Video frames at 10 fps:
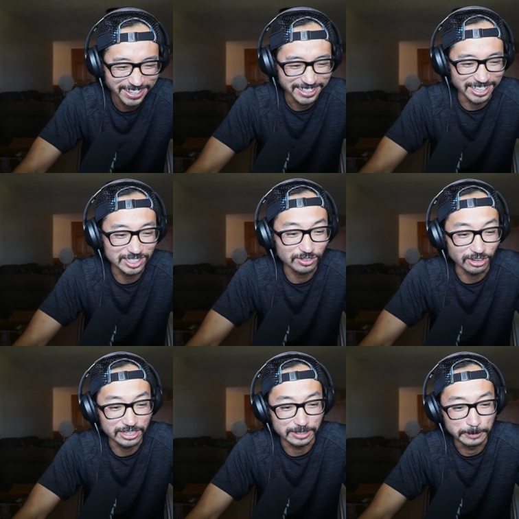That's
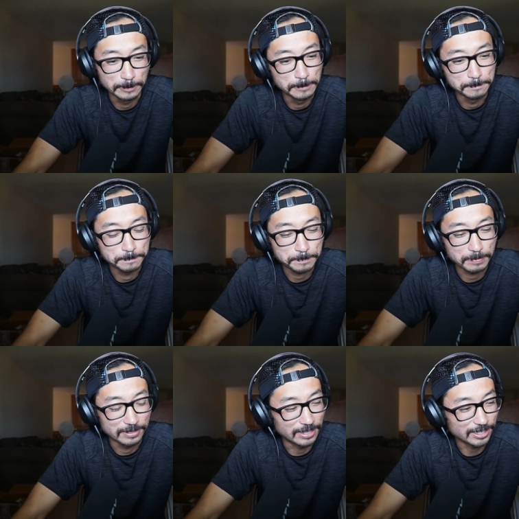funny.
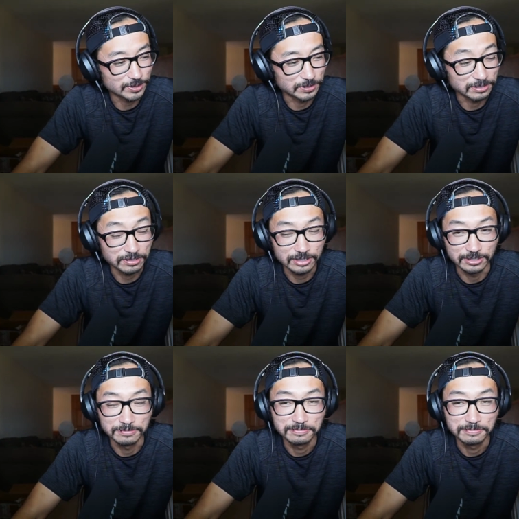That's really funny.